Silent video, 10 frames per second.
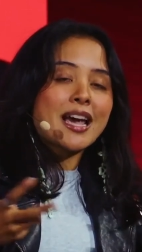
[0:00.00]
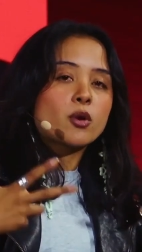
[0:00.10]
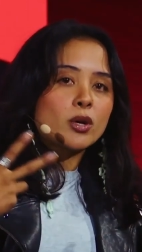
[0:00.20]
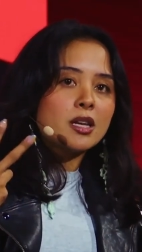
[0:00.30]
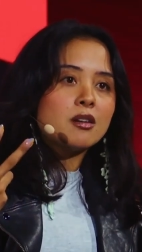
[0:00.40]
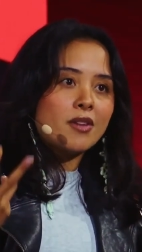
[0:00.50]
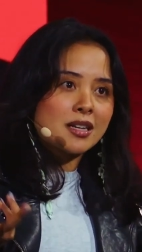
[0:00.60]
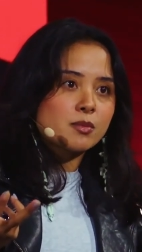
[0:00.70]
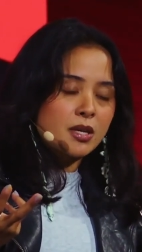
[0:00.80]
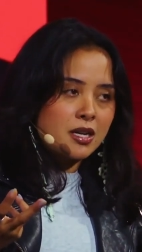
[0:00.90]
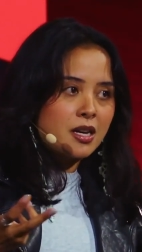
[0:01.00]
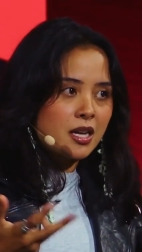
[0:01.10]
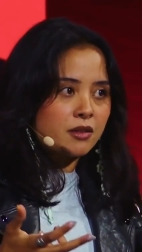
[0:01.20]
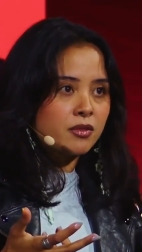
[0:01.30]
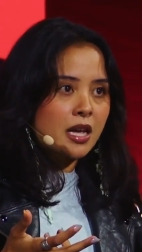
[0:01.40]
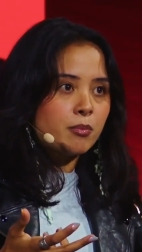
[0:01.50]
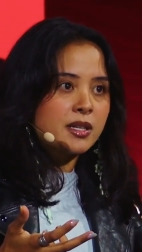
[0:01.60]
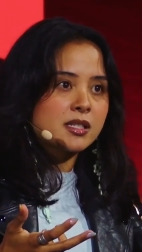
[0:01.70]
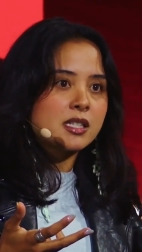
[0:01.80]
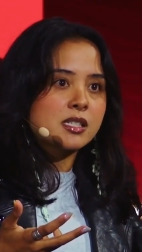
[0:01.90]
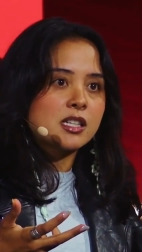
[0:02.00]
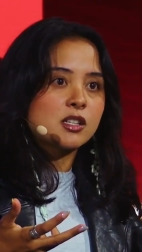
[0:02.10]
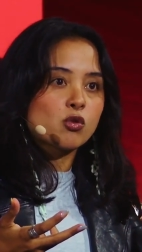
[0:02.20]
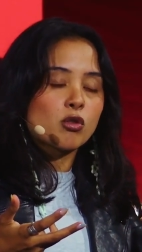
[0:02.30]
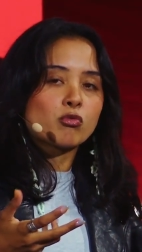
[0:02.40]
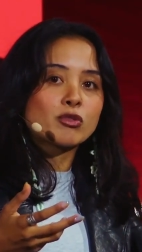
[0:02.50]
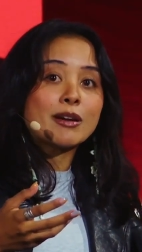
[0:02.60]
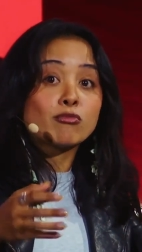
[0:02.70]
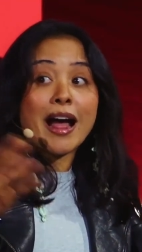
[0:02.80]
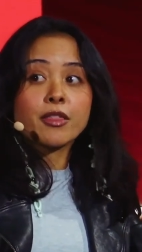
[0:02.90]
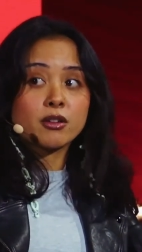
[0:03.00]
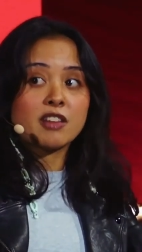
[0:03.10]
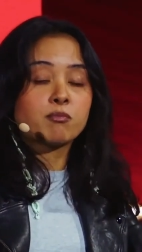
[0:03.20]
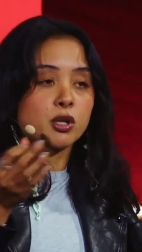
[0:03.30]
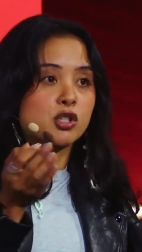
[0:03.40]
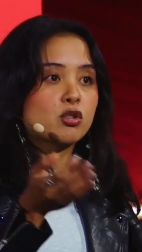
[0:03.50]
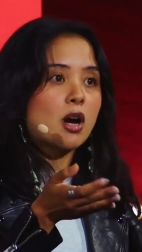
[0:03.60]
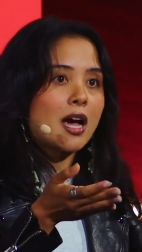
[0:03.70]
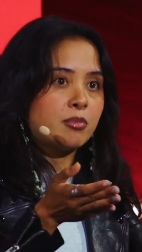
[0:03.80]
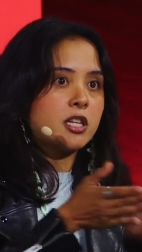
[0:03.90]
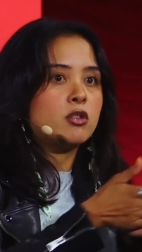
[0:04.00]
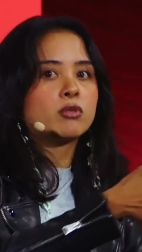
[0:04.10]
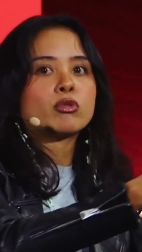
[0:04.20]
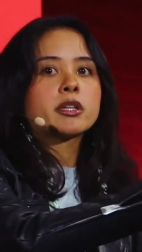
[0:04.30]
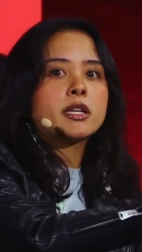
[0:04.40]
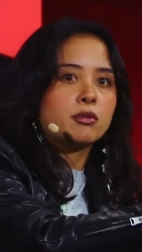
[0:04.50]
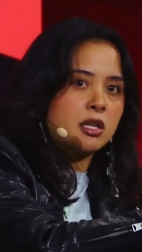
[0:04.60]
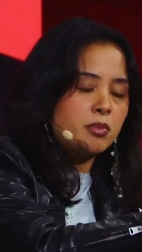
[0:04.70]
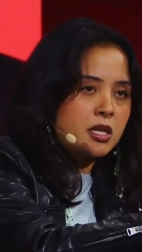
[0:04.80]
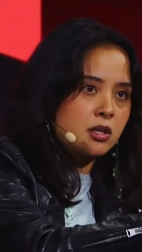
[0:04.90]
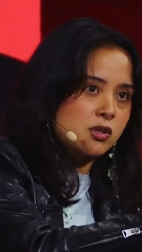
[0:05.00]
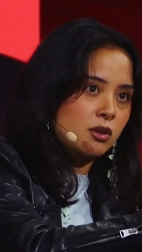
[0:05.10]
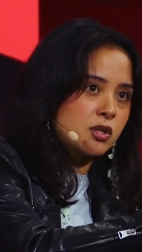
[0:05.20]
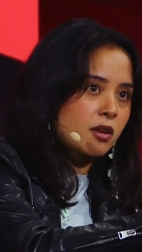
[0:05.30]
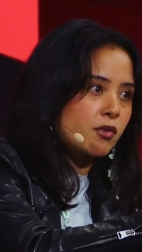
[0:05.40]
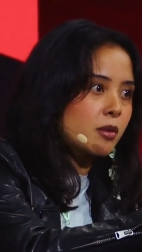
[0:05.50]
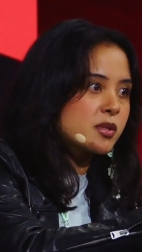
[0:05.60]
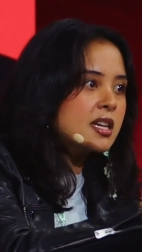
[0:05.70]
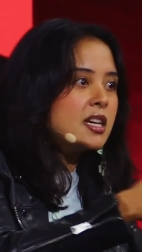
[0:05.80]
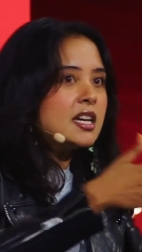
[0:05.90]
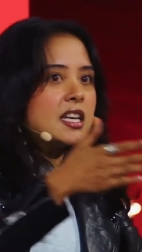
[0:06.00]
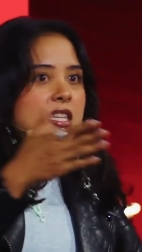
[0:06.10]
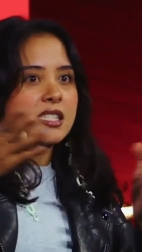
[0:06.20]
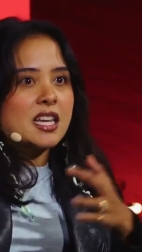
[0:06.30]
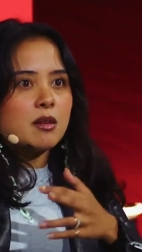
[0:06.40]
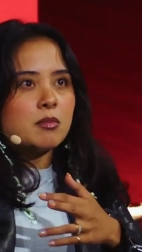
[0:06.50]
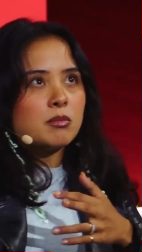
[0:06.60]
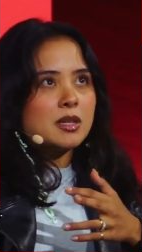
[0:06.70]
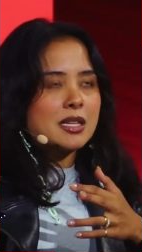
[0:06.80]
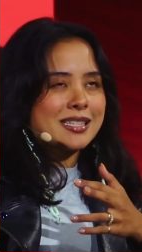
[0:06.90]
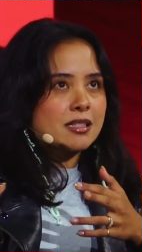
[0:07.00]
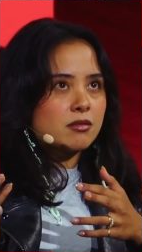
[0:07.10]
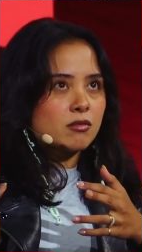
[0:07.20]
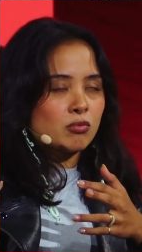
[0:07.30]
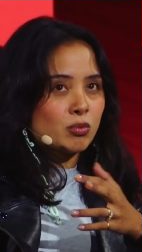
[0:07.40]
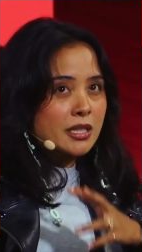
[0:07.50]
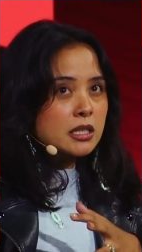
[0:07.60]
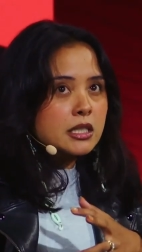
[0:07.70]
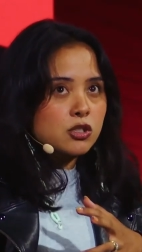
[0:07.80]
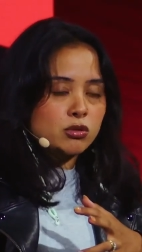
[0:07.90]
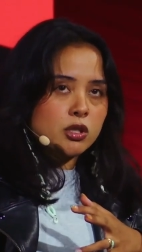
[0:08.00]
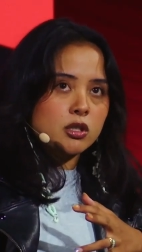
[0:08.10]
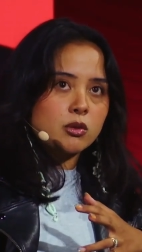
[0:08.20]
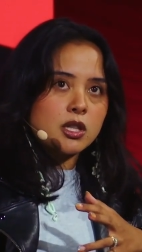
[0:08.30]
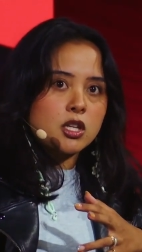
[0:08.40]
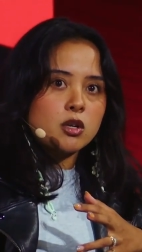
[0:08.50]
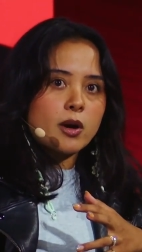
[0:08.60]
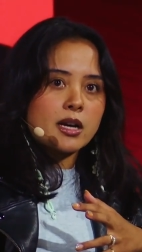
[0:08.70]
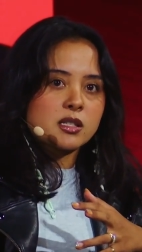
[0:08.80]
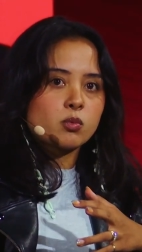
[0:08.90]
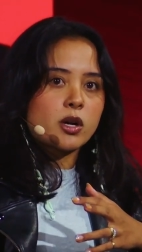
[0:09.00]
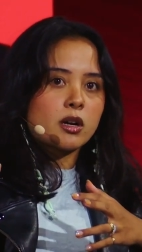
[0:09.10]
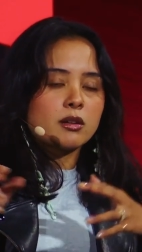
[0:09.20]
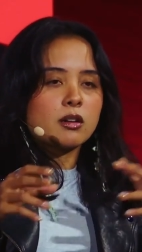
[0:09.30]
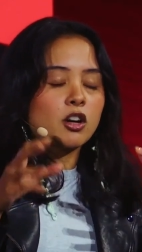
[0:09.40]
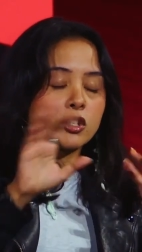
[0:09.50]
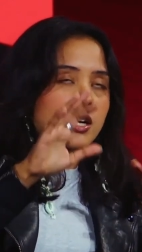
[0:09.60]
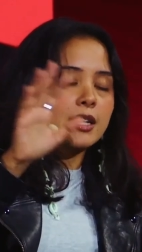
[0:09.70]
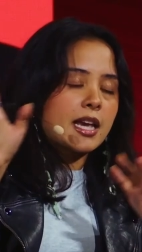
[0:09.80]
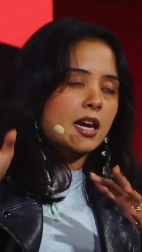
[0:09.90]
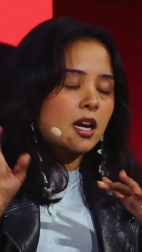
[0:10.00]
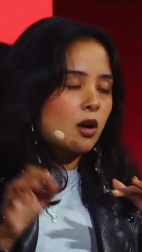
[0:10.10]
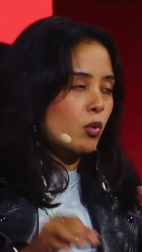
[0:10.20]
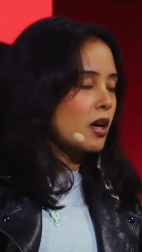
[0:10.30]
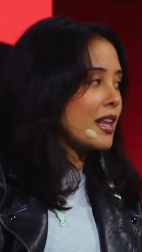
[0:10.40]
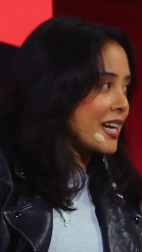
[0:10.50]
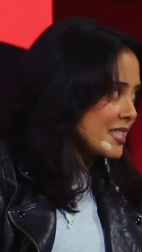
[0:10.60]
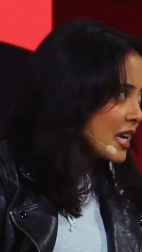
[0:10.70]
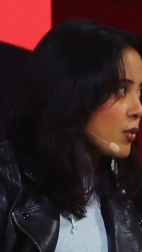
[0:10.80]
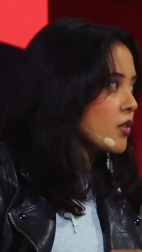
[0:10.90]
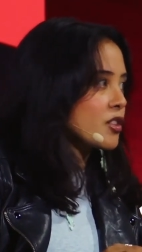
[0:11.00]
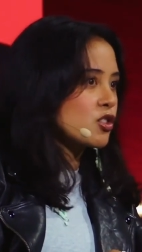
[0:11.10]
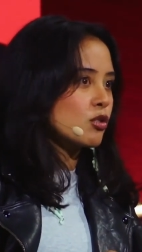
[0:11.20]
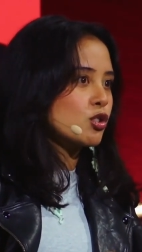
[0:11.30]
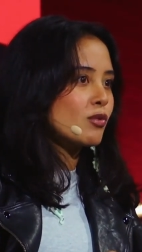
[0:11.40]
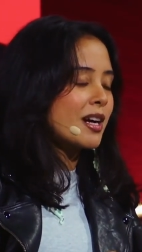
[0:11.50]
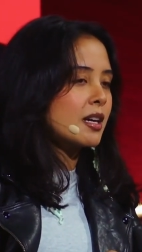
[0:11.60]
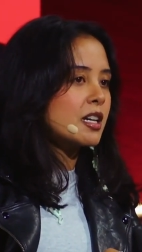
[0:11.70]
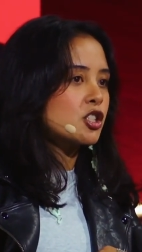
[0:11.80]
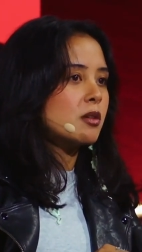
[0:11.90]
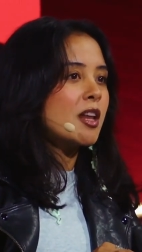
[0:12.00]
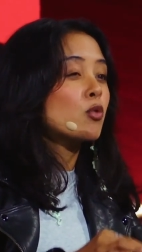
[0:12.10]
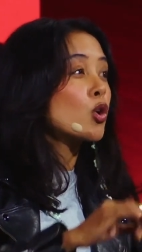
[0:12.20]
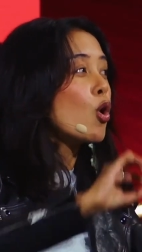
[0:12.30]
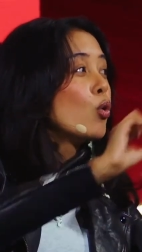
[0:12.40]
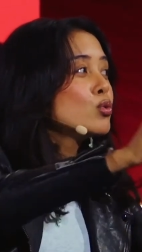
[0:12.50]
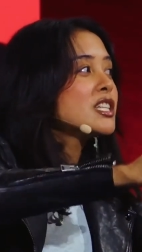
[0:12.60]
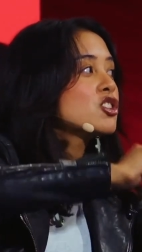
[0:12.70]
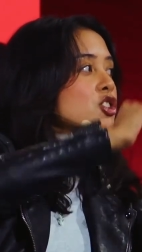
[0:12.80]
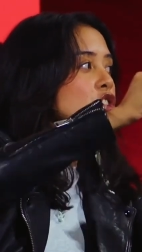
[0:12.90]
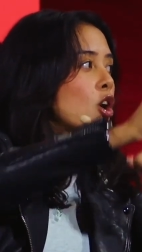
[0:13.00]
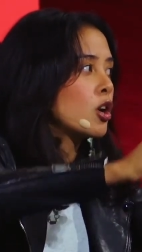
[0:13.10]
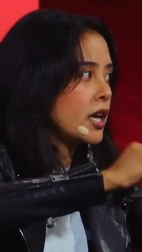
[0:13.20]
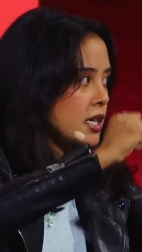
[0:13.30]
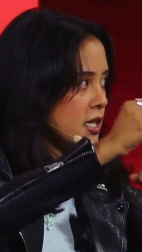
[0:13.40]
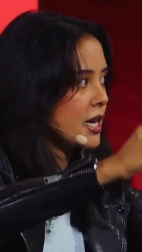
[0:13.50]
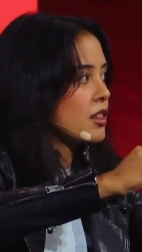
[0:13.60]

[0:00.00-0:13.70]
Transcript: equity investment in Native-led businesses, or rather, they've prescribed that you can really only be consulting firms. The same isn't really true in the US, in Canada, where, like I said, we've got the social recognition, and we're only starting to get